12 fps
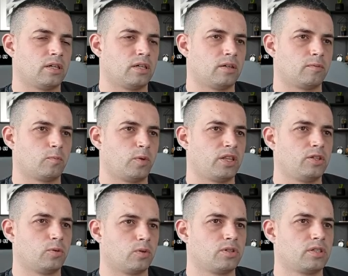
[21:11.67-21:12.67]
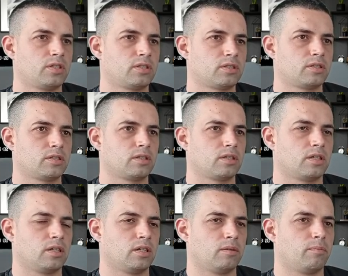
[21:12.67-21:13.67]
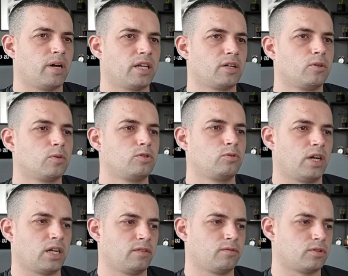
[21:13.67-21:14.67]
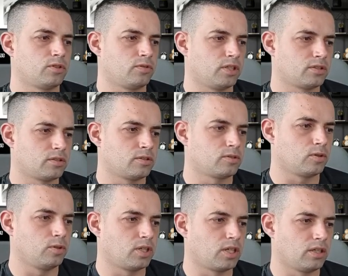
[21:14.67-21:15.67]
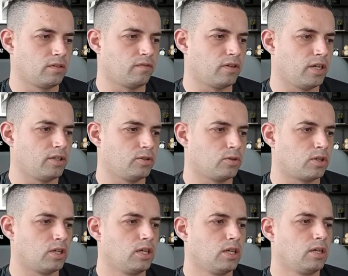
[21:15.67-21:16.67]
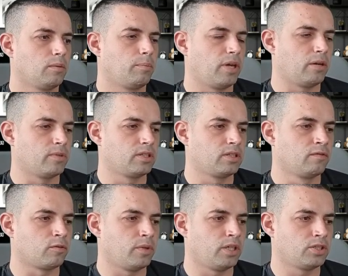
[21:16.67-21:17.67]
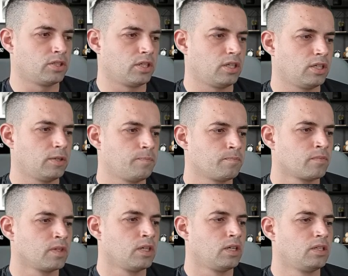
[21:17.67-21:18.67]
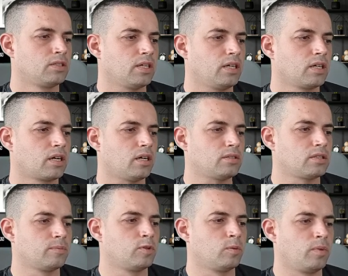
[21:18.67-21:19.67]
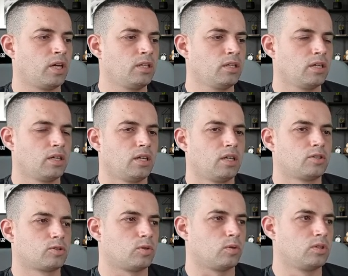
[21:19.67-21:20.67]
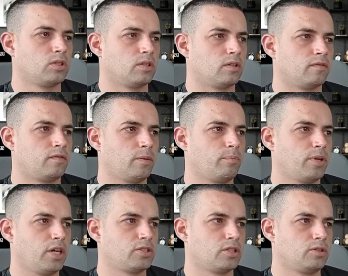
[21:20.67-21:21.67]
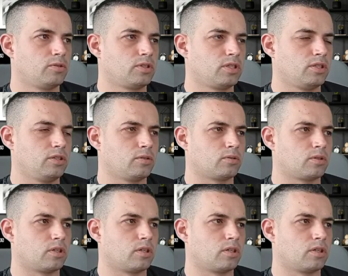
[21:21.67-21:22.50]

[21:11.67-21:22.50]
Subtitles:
when the orders money go directly for the restaurant, so you can define your payment information here inside the custom domain. So the web page that you see, your